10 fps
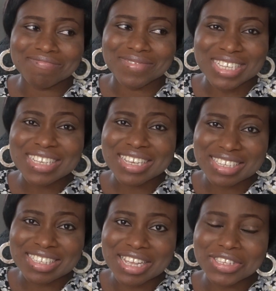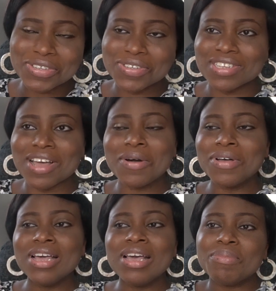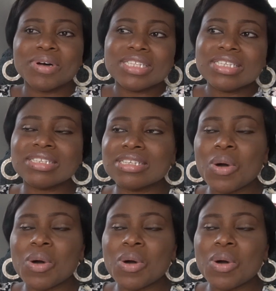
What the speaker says: He's settled now. But these